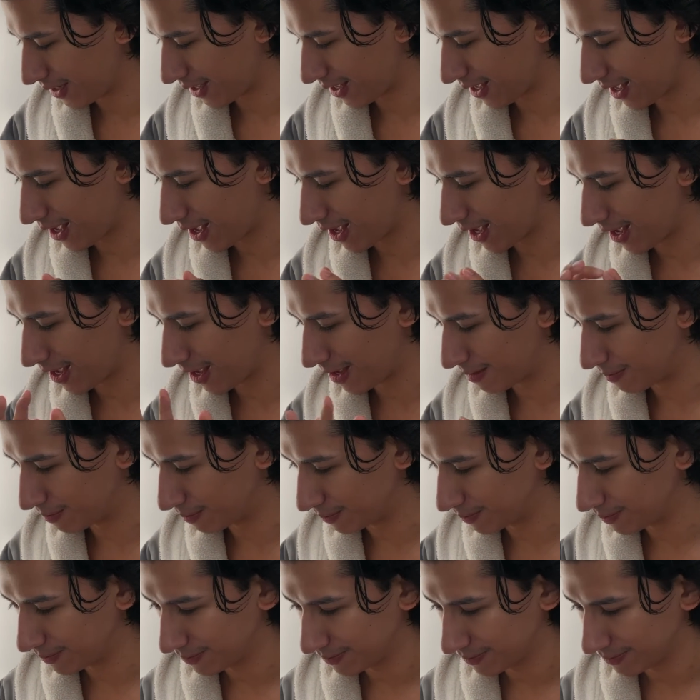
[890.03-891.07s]

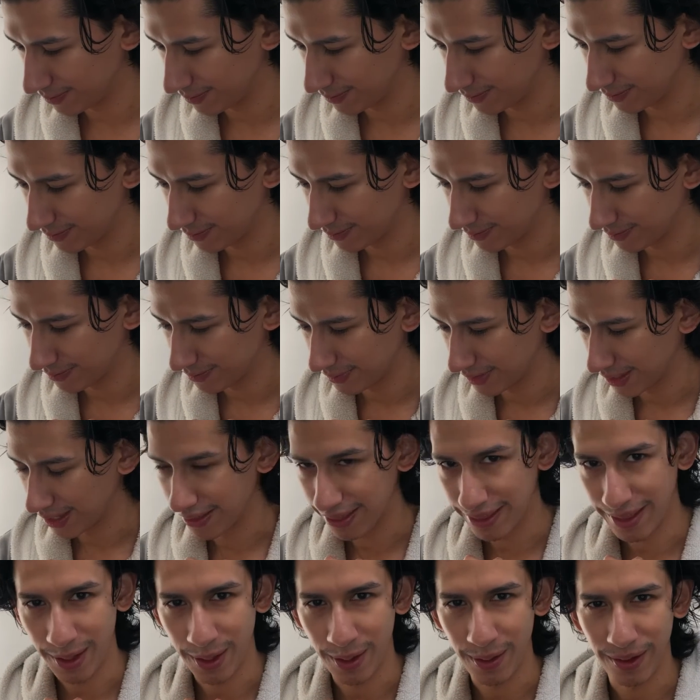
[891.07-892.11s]

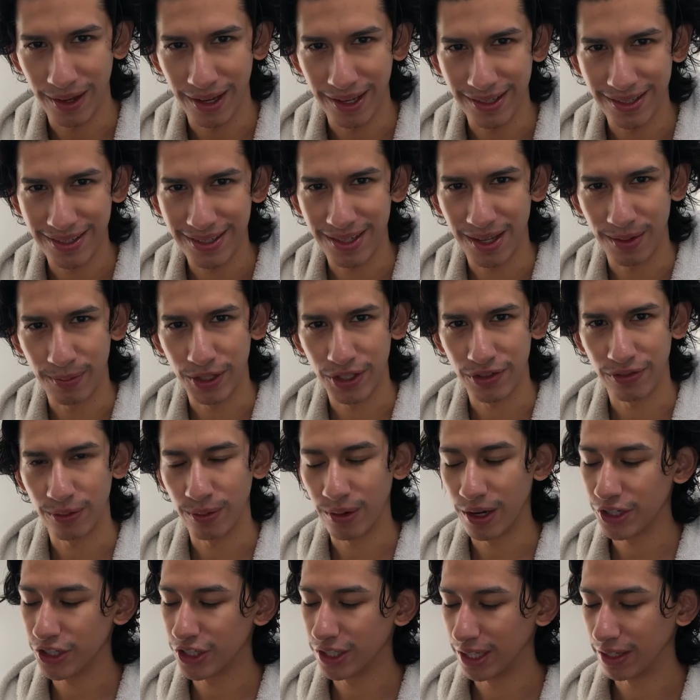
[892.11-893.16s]
Thank you guys so much for
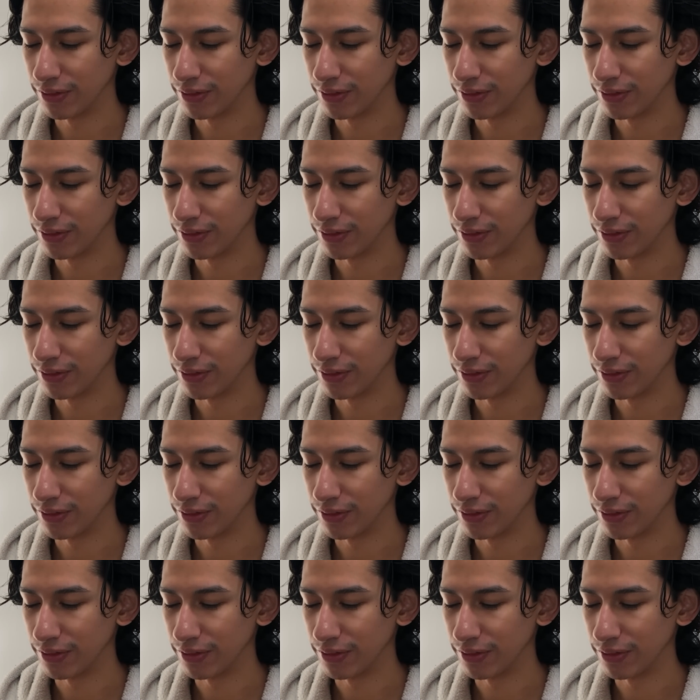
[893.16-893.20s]
watching.